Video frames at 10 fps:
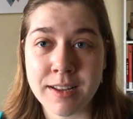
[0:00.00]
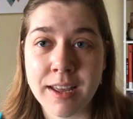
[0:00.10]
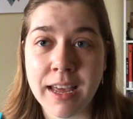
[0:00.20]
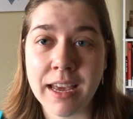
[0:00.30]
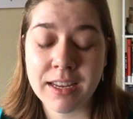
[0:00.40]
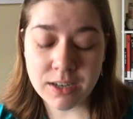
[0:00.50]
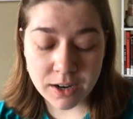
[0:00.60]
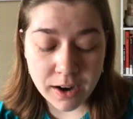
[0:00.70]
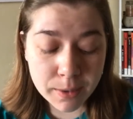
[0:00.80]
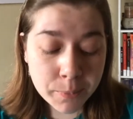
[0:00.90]
and our
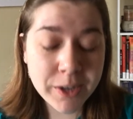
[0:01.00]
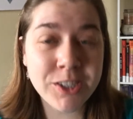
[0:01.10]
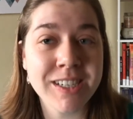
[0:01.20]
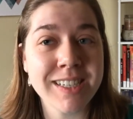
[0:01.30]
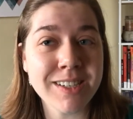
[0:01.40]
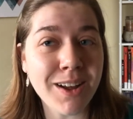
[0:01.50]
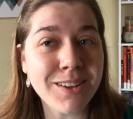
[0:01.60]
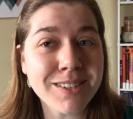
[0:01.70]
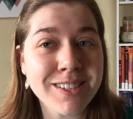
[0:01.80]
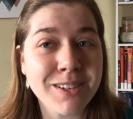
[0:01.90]
art project is
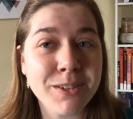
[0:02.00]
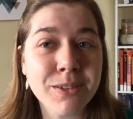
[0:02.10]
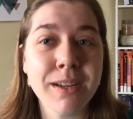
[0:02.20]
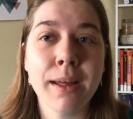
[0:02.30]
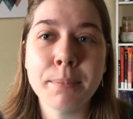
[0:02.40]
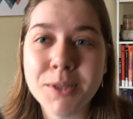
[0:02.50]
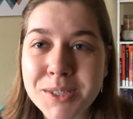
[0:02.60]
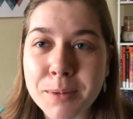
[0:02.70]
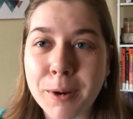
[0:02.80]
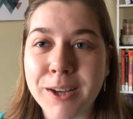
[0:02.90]
also a music
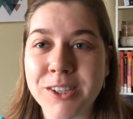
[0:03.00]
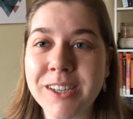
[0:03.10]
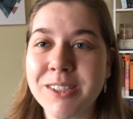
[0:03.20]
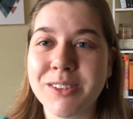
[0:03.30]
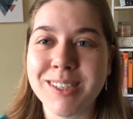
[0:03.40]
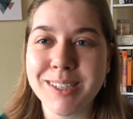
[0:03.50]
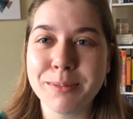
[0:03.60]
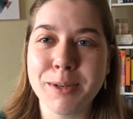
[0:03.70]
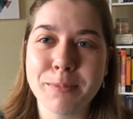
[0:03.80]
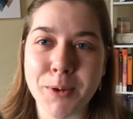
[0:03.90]
project, so it's a little
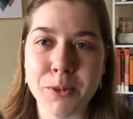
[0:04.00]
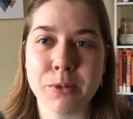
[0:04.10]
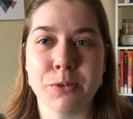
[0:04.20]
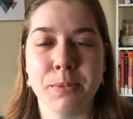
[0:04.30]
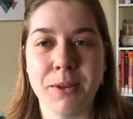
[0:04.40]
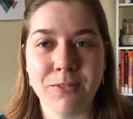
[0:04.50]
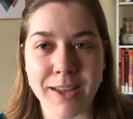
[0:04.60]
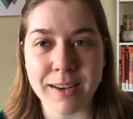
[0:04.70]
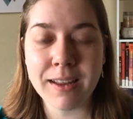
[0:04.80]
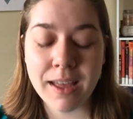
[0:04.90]
bit of both, which will be fun.